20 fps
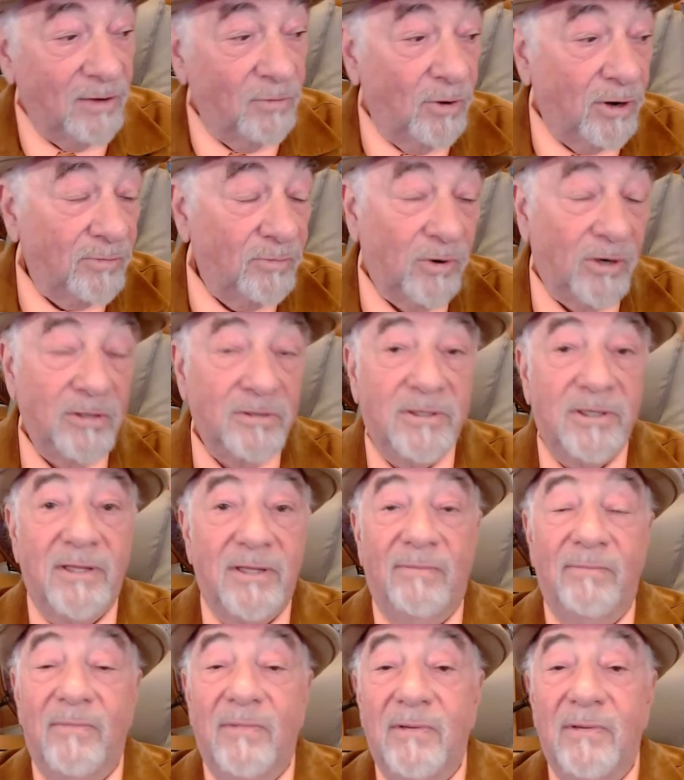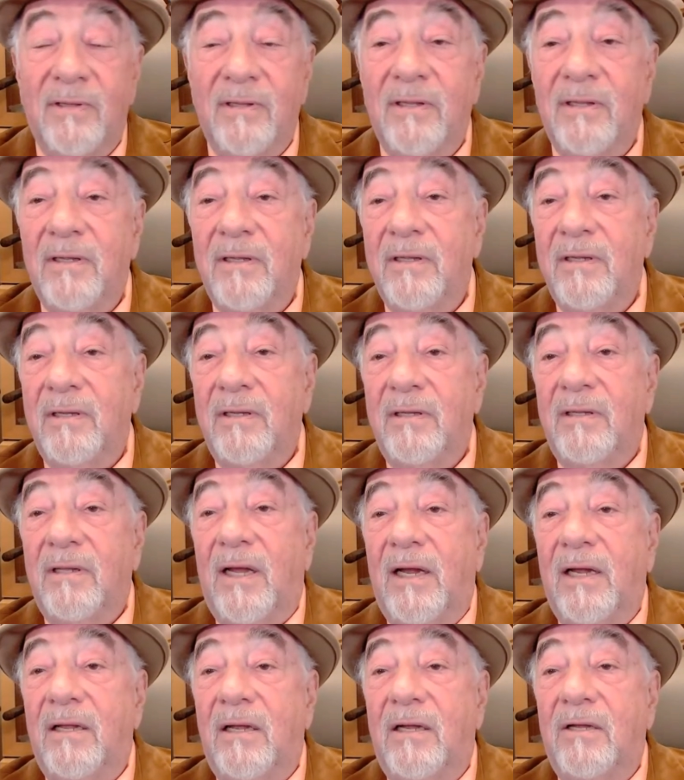one word to them,
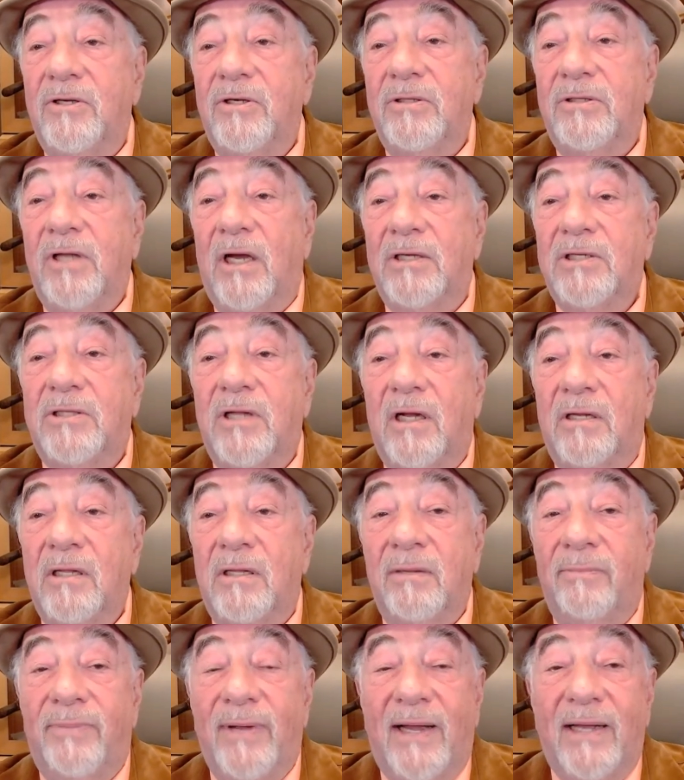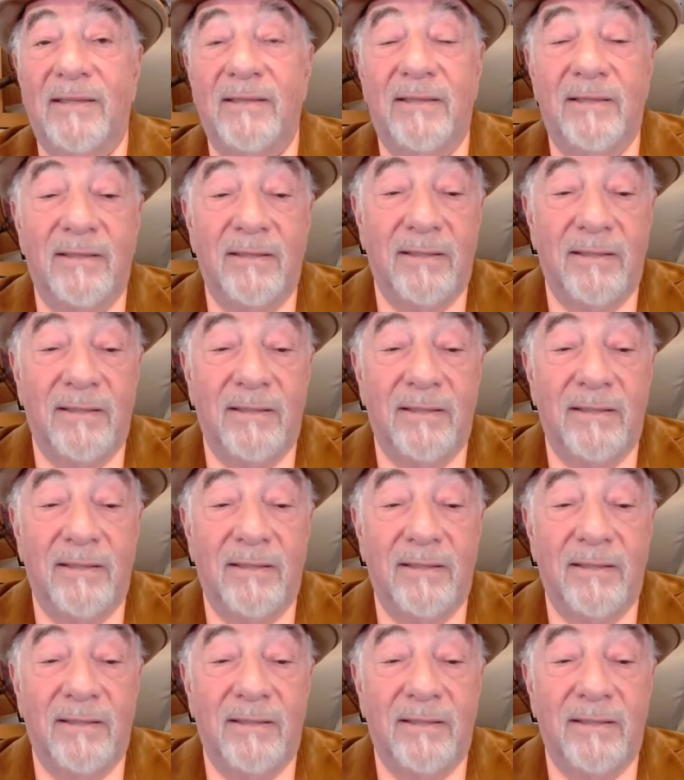like, could you dust under the bed?